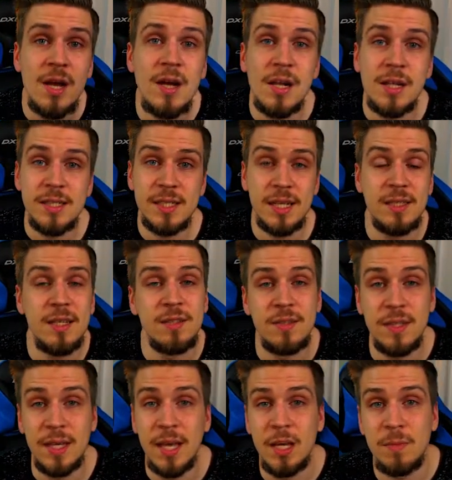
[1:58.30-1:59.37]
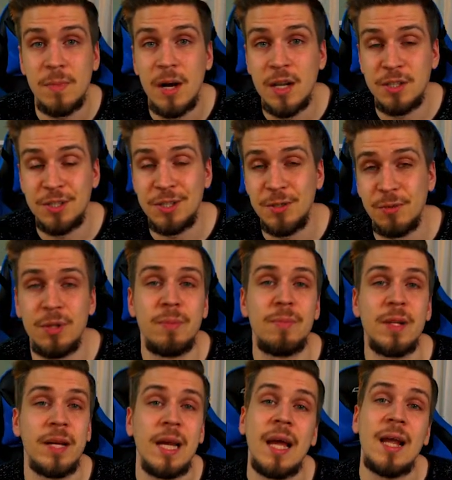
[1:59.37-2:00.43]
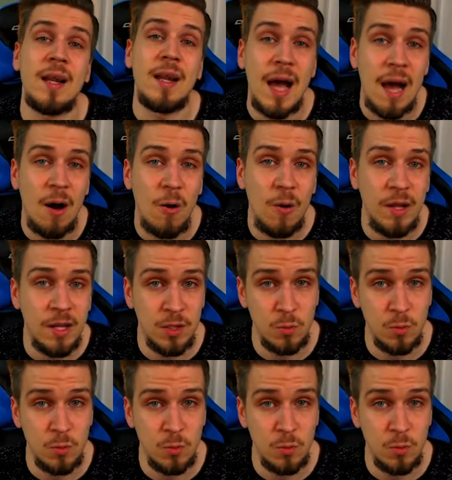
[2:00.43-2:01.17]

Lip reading: Let's get into the game. I'll show you the play and how it